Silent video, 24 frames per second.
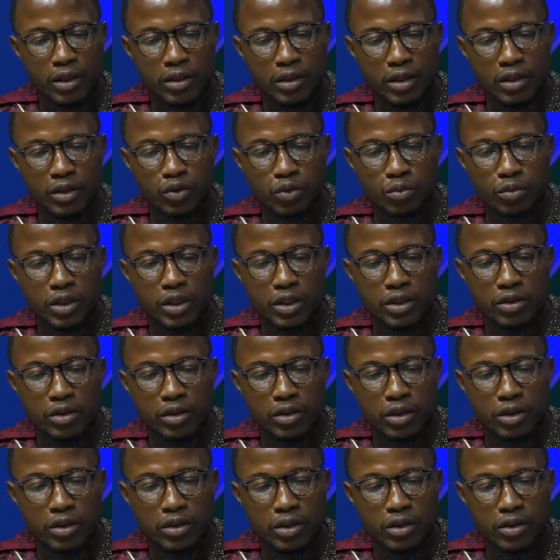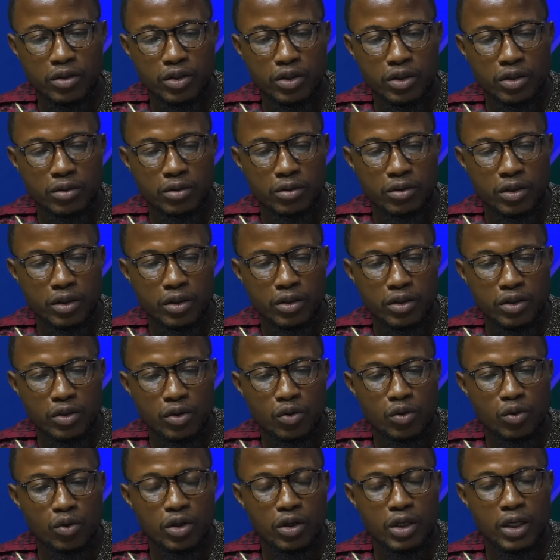And, and to me, it's not, it, it doesn't, it
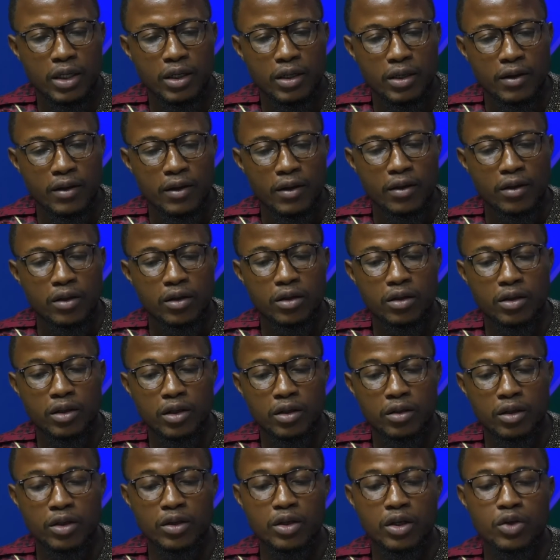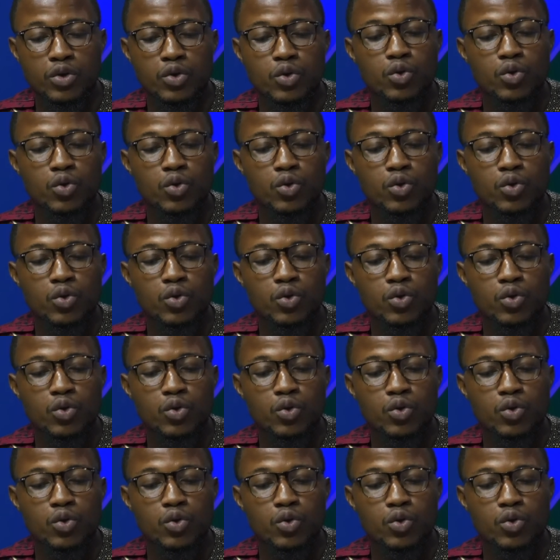doesn't look at, it, it, it